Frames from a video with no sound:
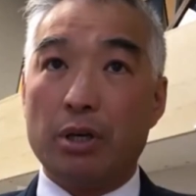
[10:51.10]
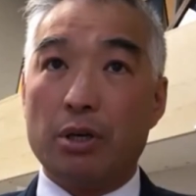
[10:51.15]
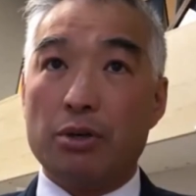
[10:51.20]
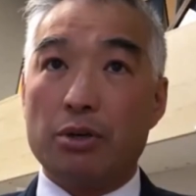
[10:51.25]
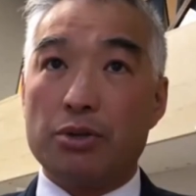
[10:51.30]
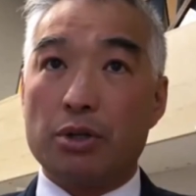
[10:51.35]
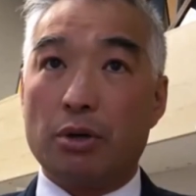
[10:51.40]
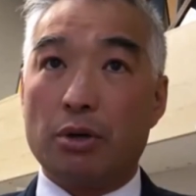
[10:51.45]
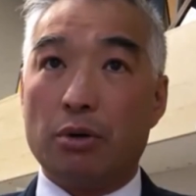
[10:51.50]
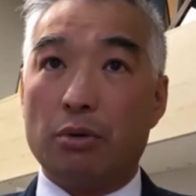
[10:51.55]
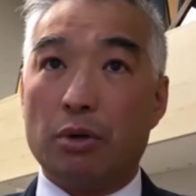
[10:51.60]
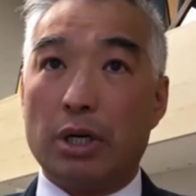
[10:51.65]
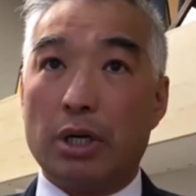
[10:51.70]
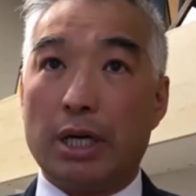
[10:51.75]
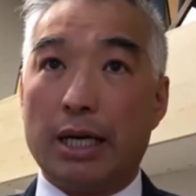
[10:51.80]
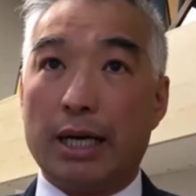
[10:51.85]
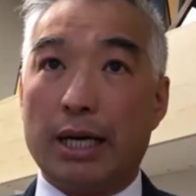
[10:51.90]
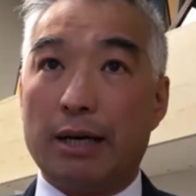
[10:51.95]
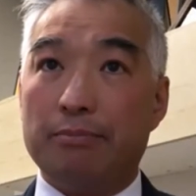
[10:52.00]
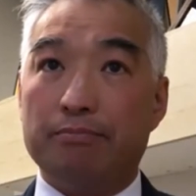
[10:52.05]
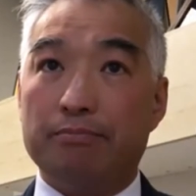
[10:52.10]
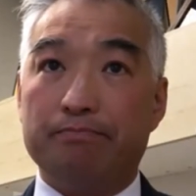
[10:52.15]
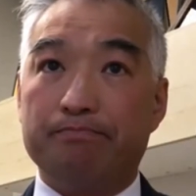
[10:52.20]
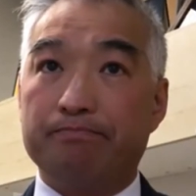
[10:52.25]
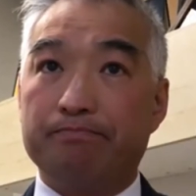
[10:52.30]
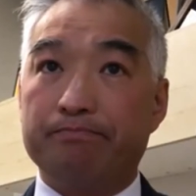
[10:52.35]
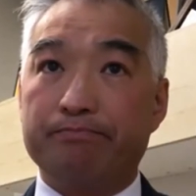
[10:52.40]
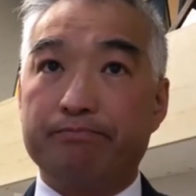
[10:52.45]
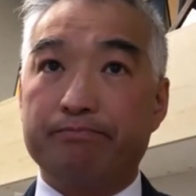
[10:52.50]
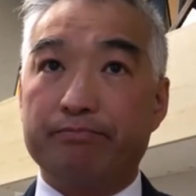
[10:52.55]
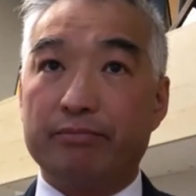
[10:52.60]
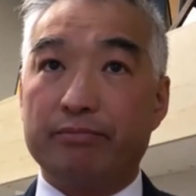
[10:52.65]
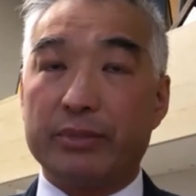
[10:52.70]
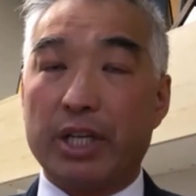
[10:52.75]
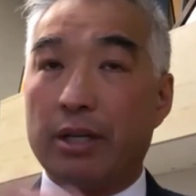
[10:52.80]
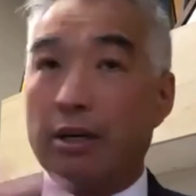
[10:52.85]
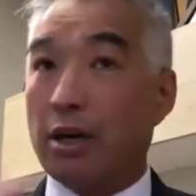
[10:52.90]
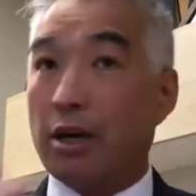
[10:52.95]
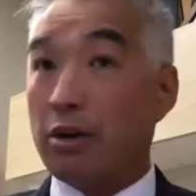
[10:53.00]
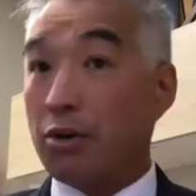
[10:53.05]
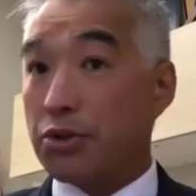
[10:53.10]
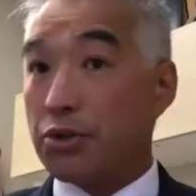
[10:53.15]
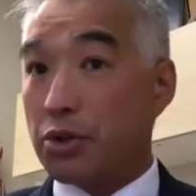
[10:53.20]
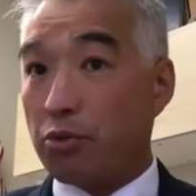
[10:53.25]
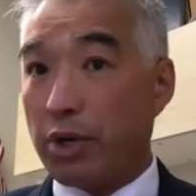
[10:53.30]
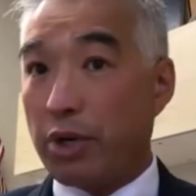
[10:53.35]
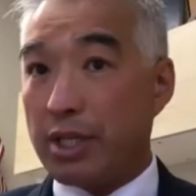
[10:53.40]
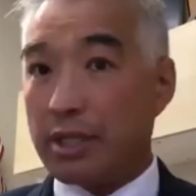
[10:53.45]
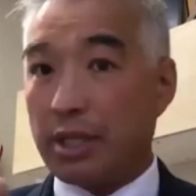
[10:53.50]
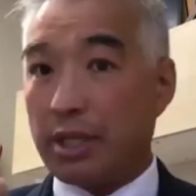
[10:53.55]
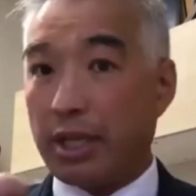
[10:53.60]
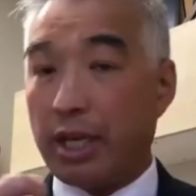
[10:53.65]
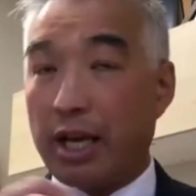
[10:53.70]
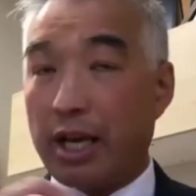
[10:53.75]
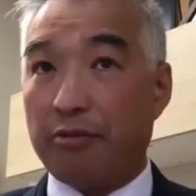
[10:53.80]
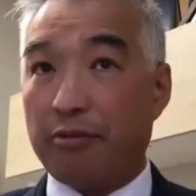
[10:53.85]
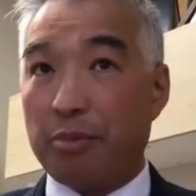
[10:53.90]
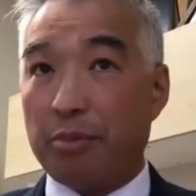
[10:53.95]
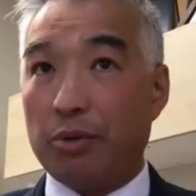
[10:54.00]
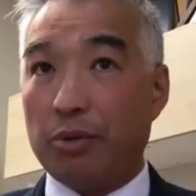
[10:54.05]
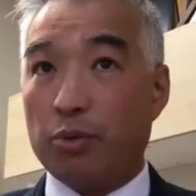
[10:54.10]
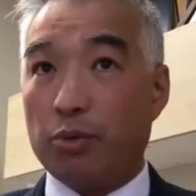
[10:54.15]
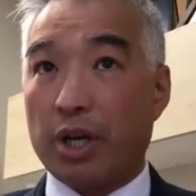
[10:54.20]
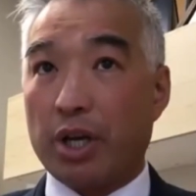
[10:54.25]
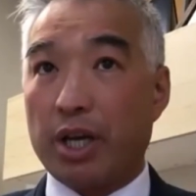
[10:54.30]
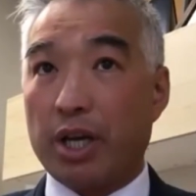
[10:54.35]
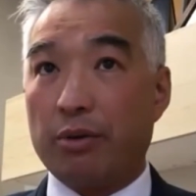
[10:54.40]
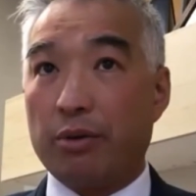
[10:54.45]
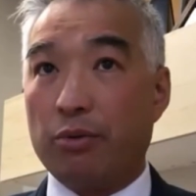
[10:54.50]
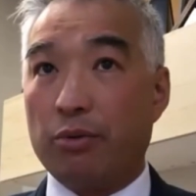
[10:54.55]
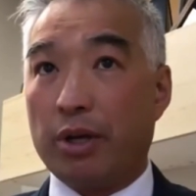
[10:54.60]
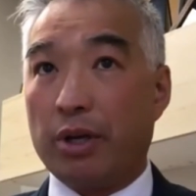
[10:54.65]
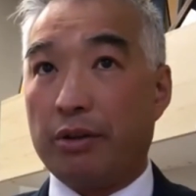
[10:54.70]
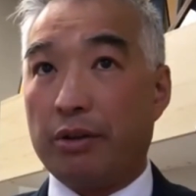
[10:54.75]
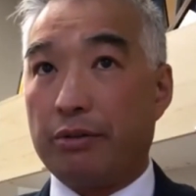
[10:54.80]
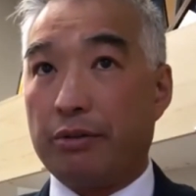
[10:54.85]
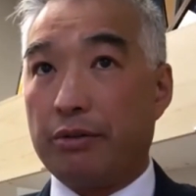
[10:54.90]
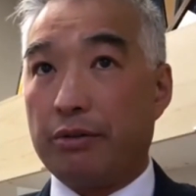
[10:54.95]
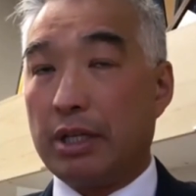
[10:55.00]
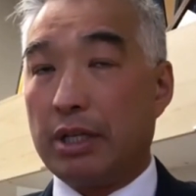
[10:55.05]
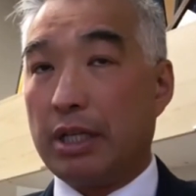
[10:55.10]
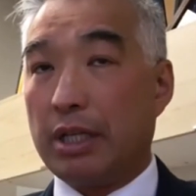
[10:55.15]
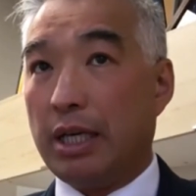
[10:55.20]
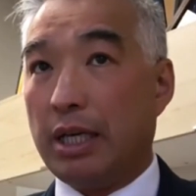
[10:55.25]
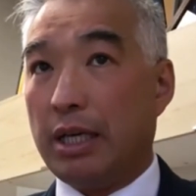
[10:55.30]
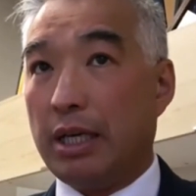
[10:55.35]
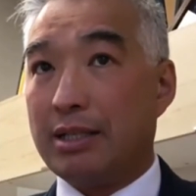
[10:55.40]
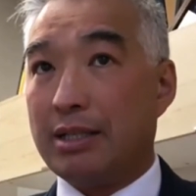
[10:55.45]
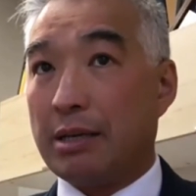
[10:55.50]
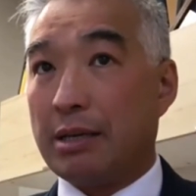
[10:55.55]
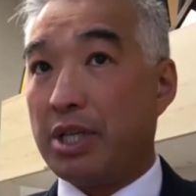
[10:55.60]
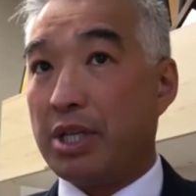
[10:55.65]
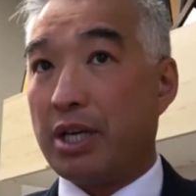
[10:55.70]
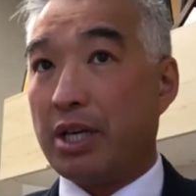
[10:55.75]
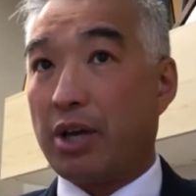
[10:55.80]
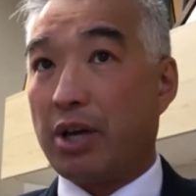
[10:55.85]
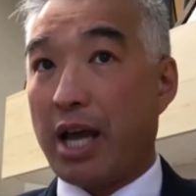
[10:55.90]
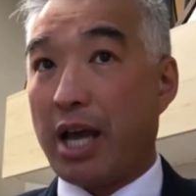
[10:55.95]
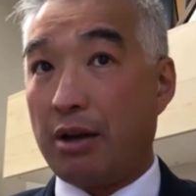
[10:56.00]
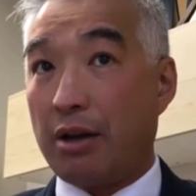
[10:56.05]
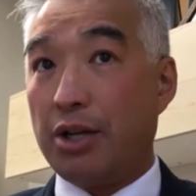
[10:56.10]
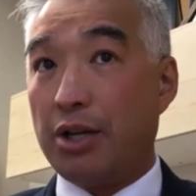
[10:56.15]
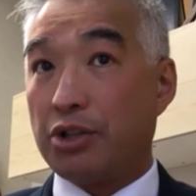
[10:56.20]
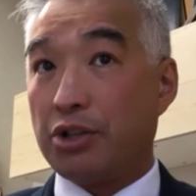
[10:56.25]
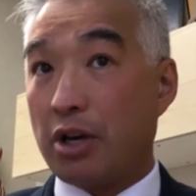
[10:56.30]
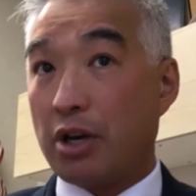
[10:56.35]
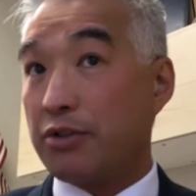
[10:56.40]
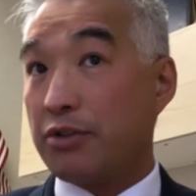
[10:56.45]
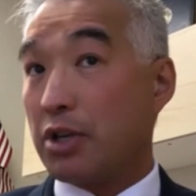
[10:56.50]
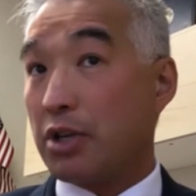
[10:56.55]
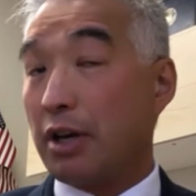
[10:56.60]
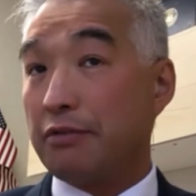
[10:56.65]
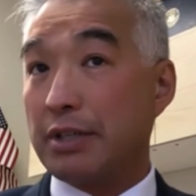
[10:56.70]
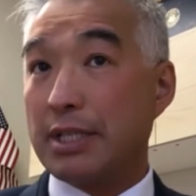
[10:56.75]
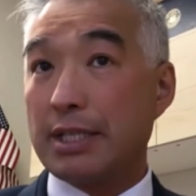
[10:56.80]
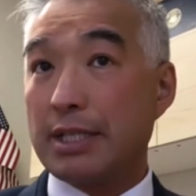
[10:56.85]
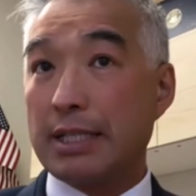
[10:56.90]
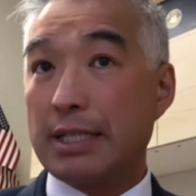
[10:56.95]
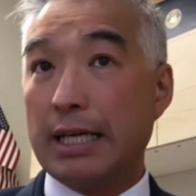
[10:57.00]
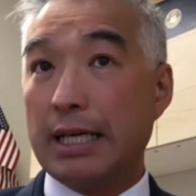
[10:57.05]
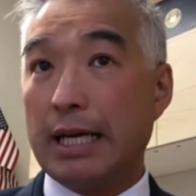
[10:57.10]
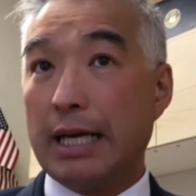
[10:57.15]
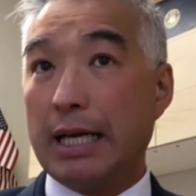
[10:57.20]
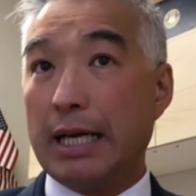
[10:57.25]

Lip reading: So, and I also recently have been working with the San Mateo County Sheriff's Office